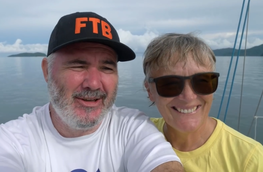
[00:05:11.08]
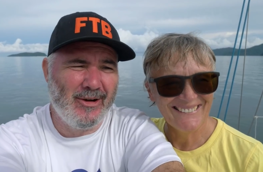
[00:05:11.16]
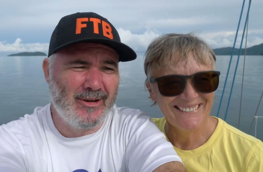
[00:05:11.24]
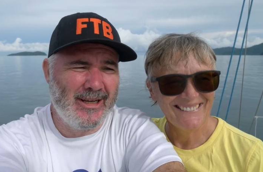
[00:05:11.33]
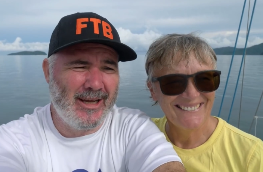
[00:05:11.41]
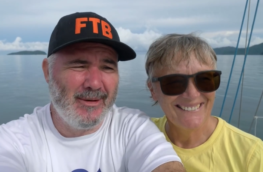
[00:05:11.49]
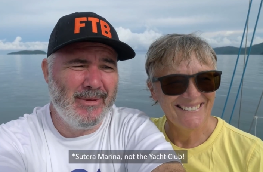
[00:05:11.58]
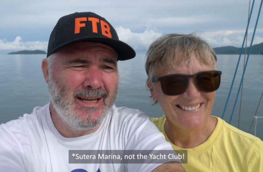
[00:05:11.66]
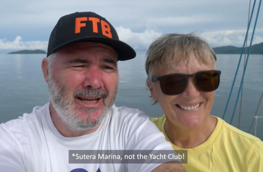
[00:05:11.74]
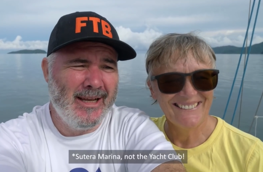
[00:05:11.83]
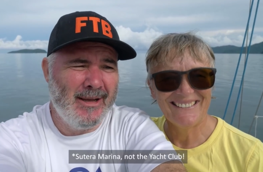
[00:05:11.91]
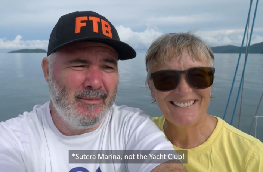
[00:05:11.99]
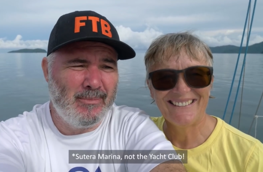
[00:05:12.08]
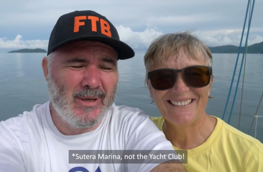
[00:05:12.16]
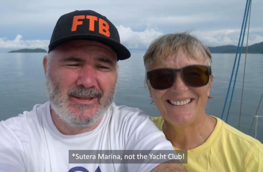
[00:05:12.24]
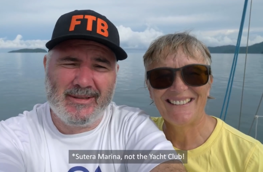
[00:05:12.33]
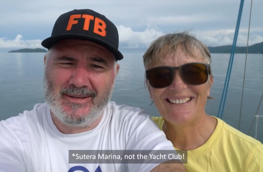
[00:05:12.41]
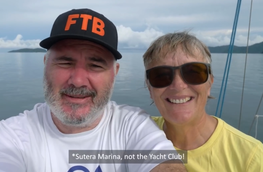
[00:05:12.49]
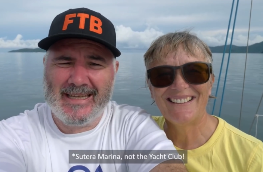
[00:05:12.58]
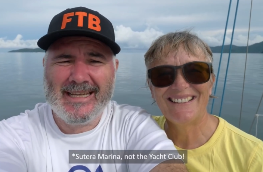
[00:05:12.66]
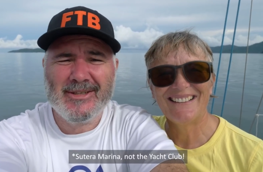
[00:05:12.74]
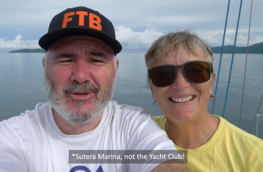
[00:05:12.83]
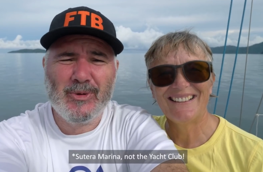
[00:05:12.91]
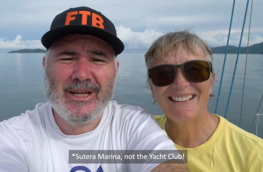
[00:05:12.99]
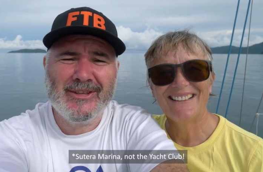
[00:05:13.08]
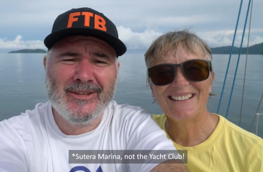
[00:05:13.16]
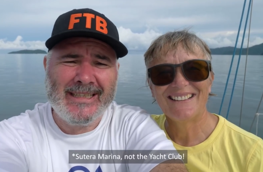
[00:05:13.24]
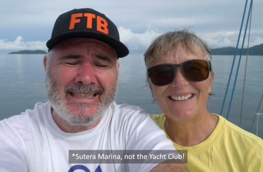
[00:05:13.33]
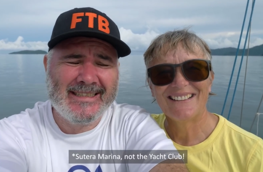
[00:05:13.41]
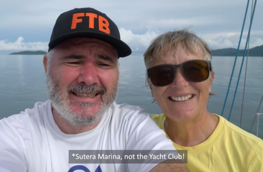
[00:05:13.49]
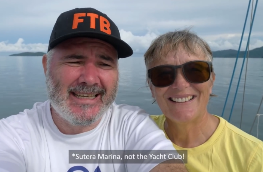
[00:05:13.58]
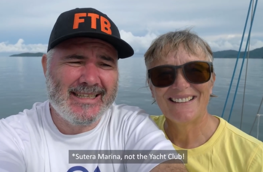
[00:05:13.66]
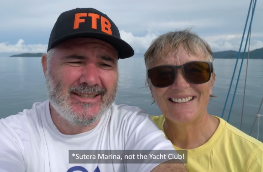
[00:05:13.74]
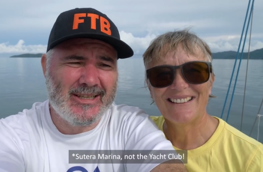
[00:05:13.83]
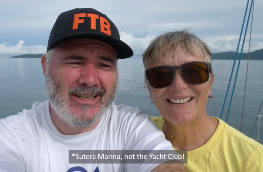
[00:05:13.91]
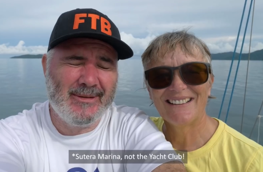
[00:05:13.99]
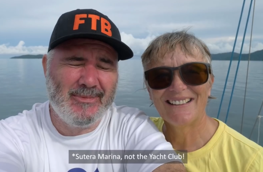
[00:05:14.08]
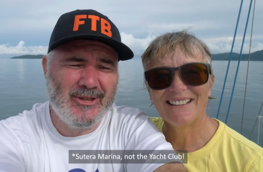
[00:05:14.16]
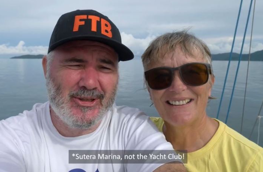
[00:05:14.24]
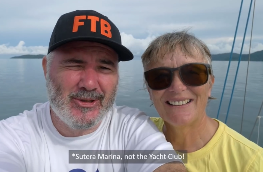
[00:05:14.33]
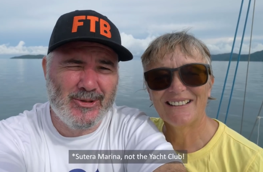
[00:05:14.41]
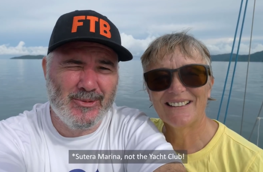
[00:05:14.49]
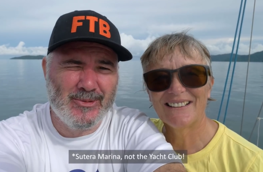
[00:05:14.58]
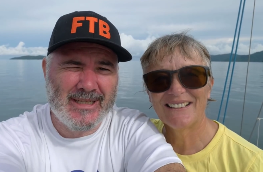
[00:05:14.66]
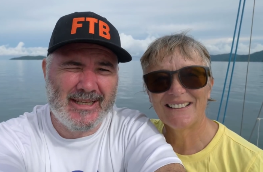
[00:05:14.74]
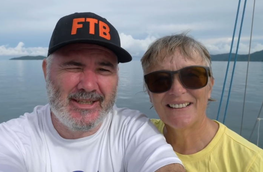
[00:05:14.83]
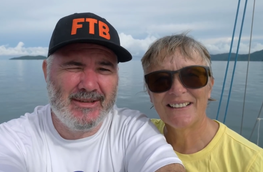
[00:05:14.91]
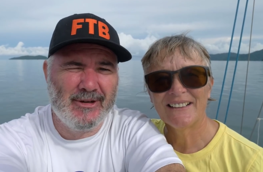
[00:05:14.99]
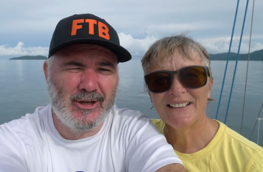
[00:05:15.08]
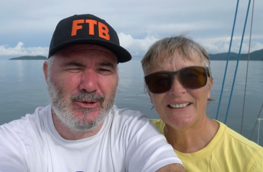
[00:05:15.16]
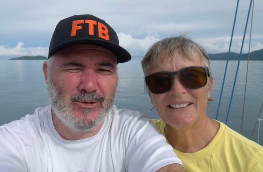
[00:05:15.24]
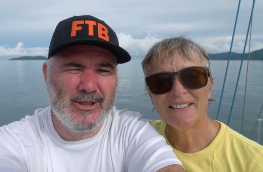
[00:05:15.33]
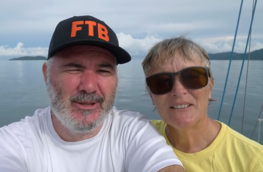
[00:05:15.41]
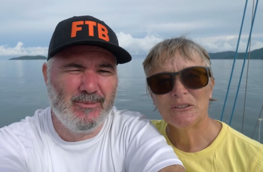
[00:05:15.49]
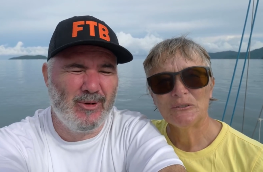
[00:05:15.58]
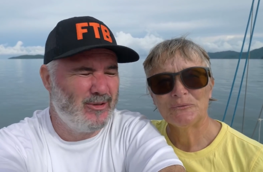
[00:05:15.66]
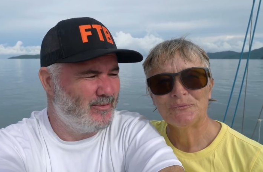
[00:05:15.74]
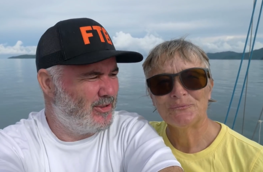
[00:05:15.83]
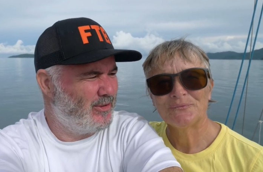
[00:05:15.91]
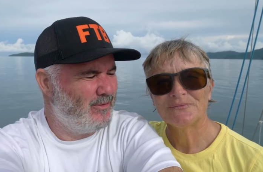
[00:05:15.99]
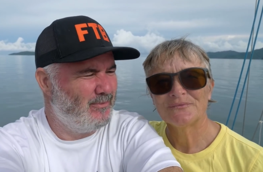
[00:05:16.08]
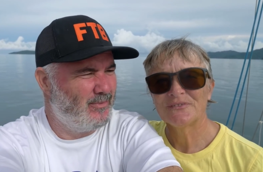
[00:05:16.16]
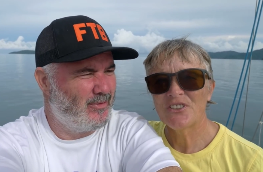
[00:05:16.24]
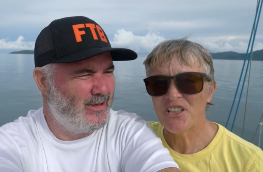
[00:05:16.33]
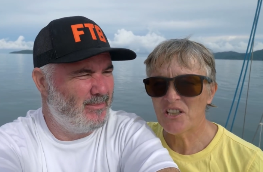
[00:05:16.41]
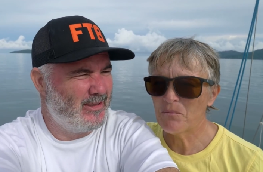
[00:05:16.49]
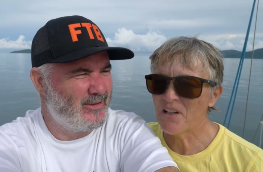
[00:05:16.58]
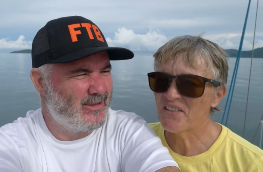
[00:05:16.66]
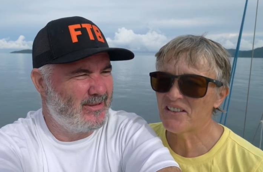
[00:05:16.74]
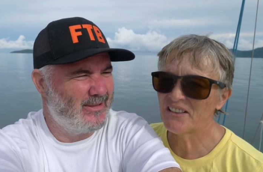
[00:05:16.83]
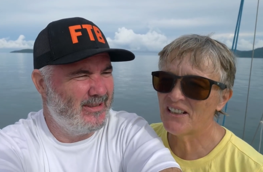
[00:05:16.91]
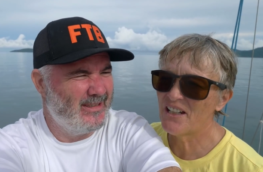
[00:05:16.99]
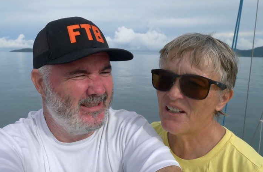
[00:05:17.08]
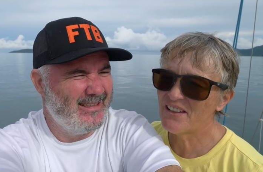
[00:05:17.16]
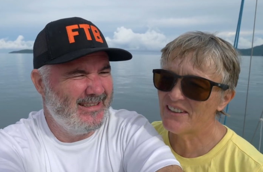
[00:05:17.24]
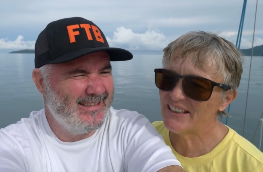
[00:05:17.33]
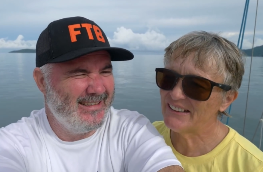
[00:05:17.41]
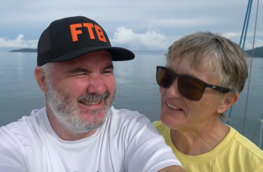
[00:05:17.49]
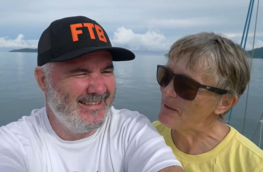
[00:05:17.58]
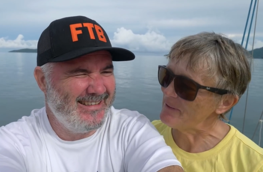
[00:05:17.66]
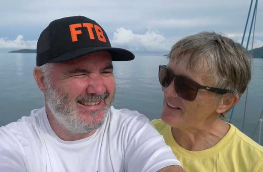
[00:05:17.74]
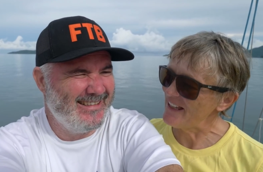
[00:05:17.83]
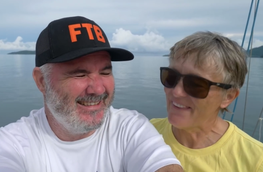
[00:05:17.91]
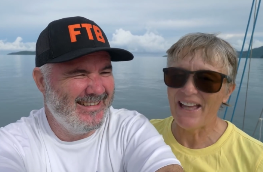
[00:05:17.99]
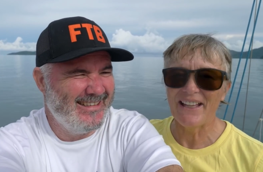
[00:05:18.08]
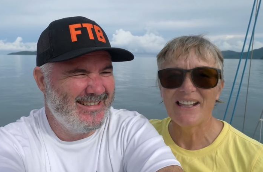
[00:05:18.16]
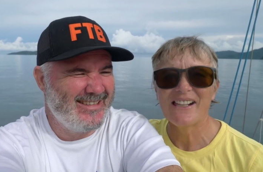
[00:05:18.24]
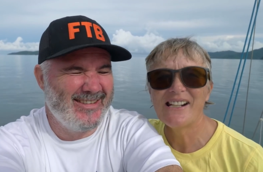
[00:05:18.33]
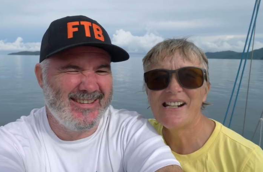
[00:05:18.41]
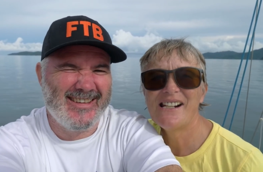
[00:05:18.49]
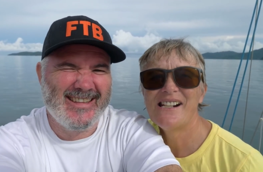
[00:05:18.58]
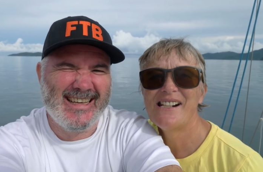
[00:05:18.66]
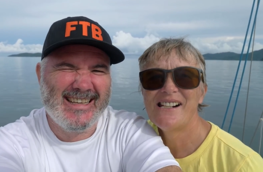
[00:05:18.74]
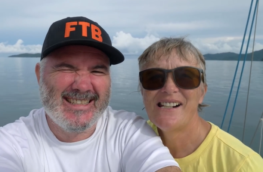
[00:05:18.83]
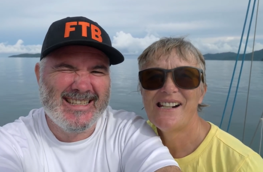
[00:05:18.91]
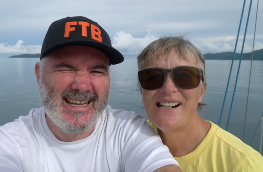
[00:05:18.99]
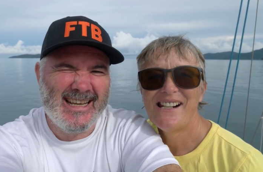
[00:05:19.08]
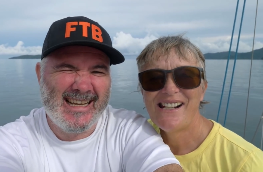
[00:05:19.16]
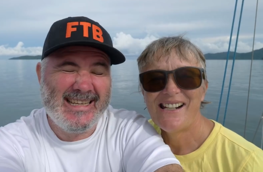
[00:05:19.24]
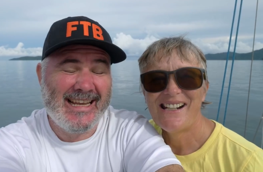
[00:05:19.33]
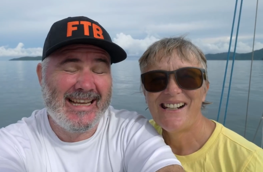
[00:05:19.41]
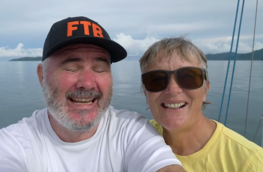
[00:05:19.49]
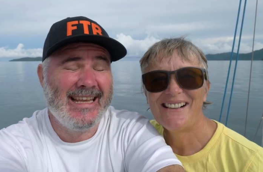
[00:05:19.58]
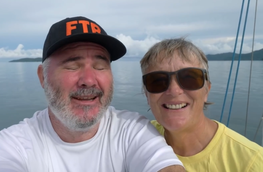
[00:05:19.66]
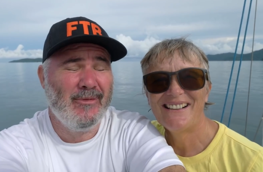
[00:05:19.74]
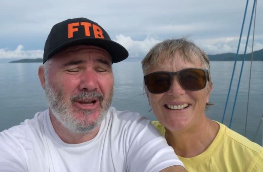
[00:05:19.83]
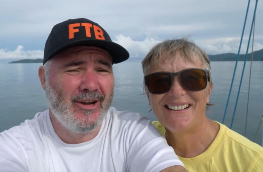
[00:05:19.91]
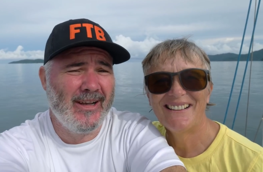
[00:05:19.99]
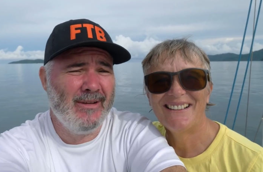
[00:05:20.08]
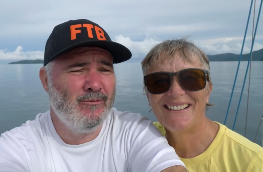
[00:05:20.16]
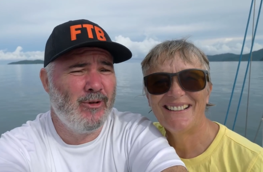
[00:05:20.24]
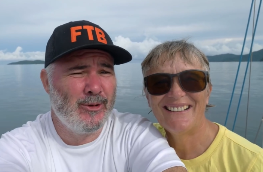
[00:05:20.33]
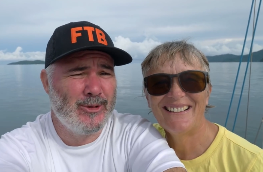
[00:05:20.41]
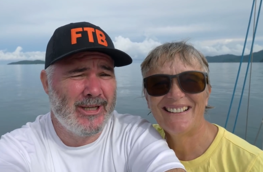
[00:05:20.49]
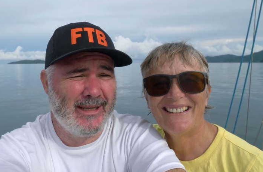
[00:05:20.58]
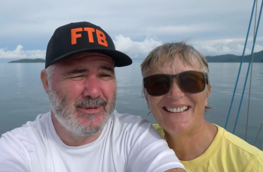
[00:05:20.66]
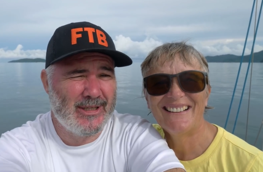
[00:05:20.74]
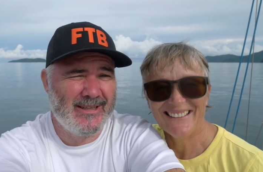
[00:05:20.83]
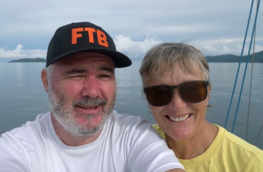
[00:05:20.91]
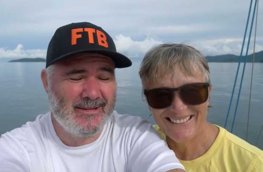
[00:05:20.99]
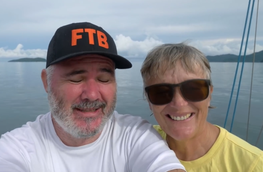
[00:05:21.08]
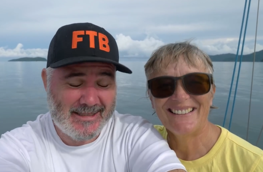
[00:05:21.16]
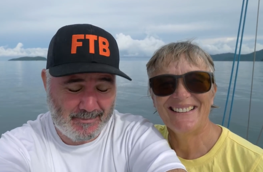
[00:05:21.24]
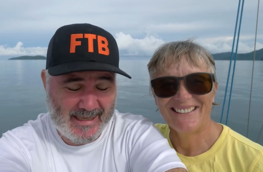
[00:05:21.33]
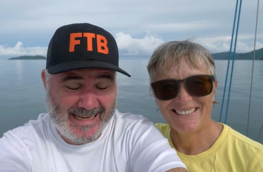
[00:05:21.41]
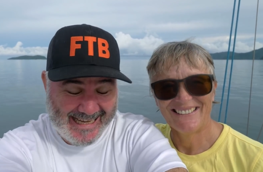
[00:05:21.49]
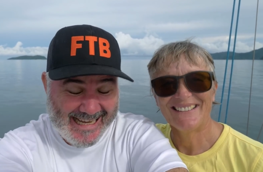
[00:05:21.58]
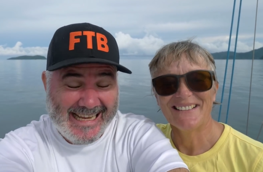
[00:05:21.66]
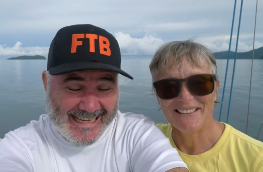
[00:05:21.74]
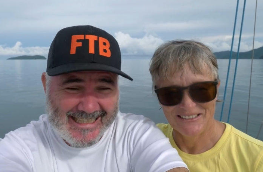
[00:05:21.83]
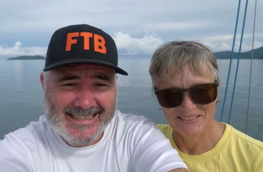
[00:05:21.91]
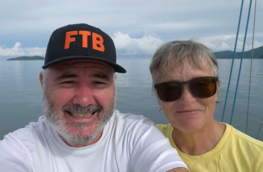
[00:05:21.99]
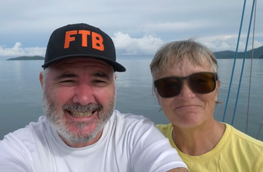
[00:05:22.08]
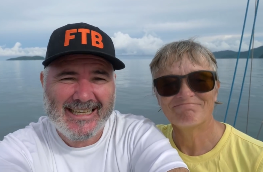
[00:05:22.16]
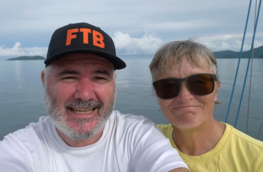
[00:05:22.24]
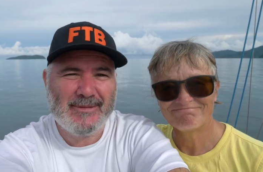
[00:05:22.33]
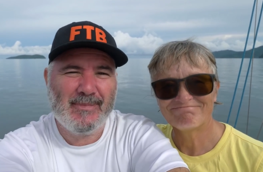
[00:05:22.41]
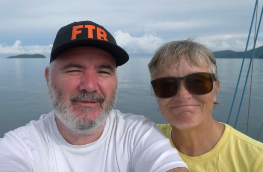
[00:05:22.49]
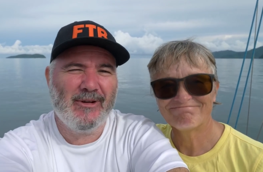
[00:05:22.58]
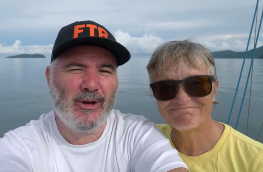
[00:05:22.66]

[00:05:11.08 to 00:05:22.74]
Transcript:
Speaker 1: yacht club but here's the weird thing: that clip you just saw was actually recorded what two, three two months?
Speaker 2: months ago, I think, something yeah, like that.
Speaker 1: Something like that. And yet here we are in real time. So this bit here is being